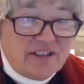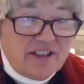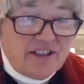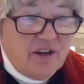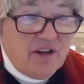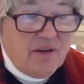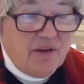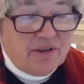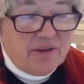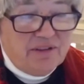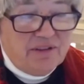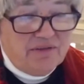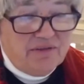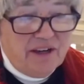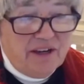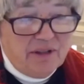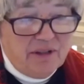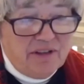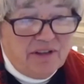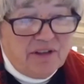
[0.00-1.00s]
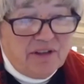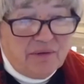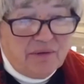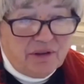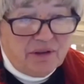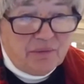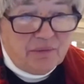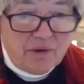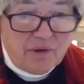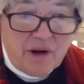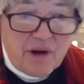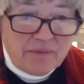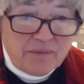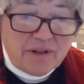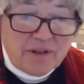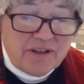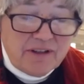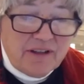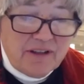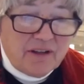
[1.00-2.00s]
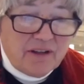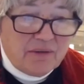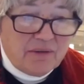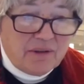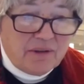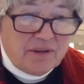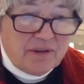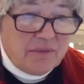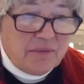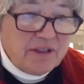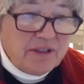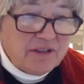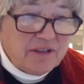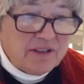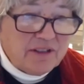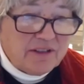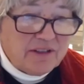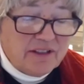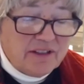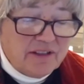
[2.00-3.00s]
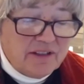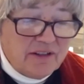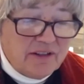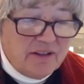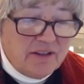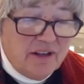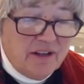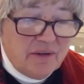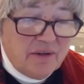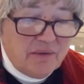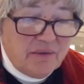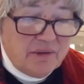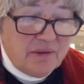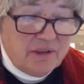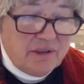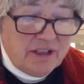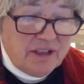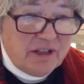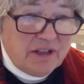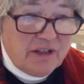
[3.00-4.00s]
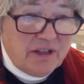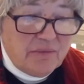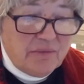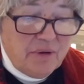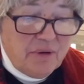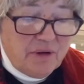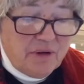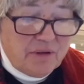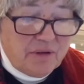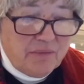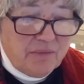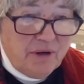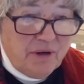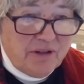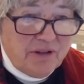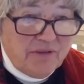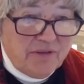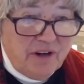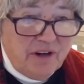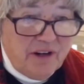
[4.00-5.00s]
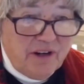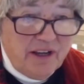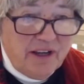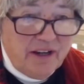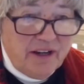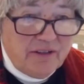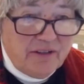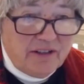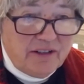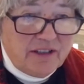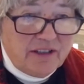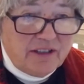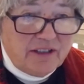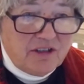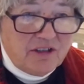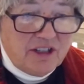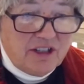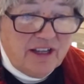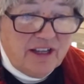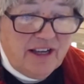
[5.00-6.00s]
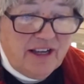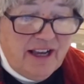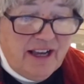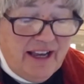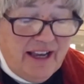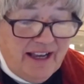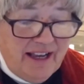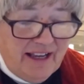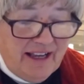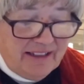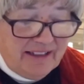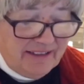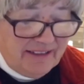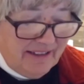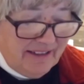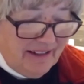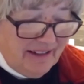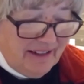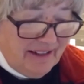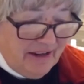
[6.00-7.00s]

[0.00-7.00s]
They go with the family, they go with the property, they go with the business, and they're really an important part of our heritage. And